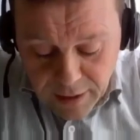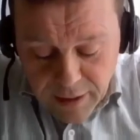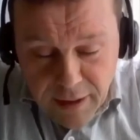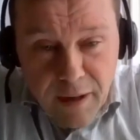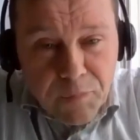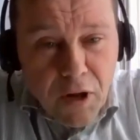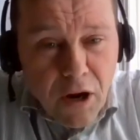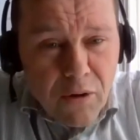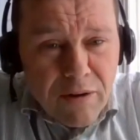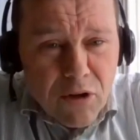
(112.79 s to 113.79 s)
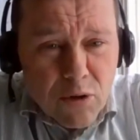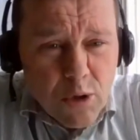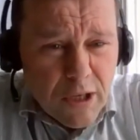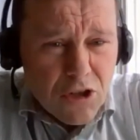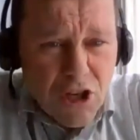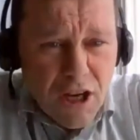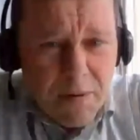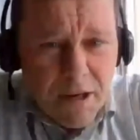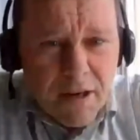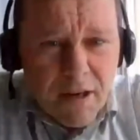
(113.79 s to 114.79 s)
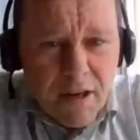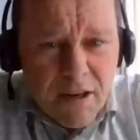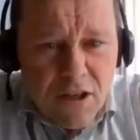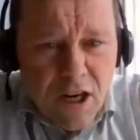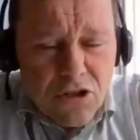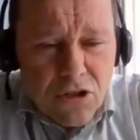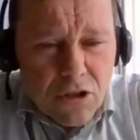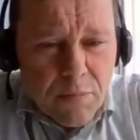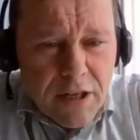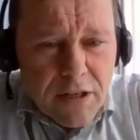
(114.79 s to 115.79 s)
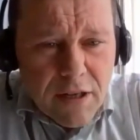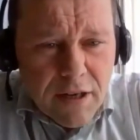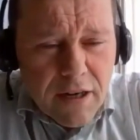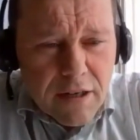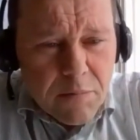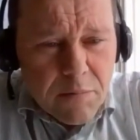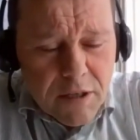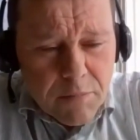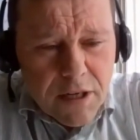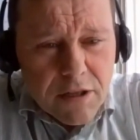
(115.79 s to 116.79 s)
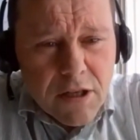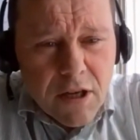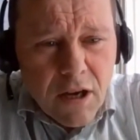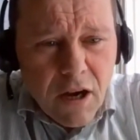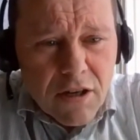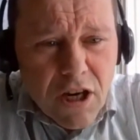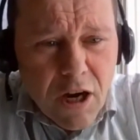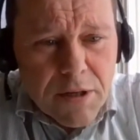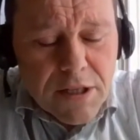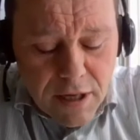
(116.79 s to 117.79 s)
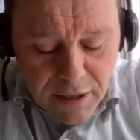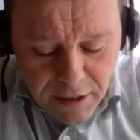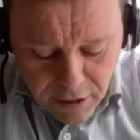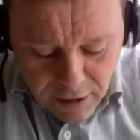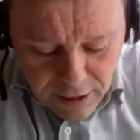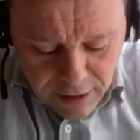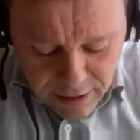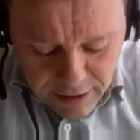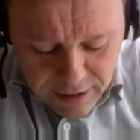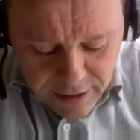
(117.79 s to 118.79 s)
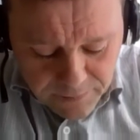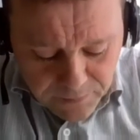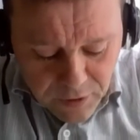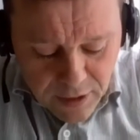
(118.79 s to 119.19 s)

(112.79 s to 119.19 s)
are influencing and shaping international debates and academic debates on topics, and they're leading.